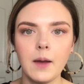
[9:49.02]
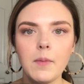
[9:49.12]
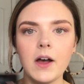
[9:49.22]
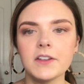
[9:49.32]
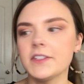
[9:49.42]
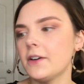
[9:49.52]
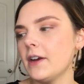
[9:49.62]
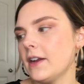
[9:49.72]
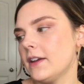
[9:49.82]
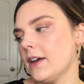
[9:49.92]
I'm also
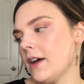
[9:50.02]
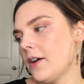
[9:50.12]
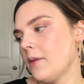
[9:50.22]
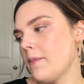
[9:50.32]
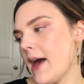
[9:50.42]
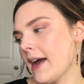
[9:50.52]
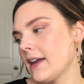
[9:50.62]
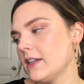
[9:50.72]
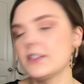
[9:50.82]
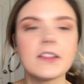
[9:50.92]
going to go back
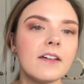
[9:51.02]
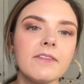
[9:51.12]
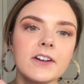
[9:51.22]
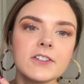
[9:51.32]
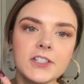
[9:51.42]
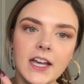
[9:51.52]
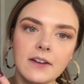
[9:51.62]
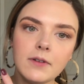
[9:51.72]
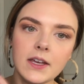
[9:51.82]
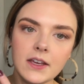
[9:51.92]
into the first shade
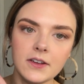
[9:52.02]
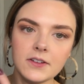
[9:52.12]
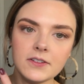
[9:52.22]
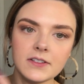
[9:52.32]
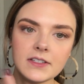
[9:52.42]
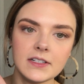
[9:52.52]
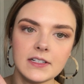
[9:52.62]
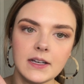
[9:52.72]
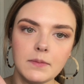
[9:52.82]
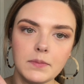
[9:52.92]
we used,
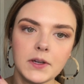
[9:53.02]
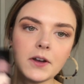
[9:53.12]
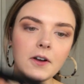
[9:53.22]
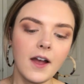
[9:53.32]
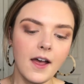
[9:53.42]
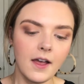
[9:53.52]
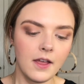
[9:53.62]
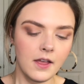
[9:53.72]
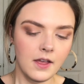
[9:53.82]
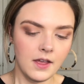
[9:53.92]
Tempura,
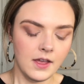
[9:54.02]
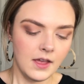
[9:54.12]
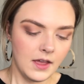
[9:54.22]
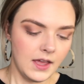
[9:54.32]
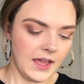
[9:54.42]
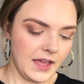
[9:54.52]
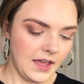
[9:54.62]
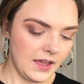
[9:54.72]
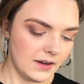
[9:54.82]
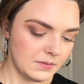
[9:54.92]

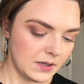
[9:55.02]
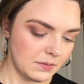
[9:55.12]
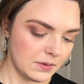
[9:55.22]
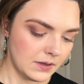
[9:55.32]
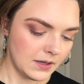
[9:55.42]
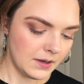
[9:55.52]
and I'm going to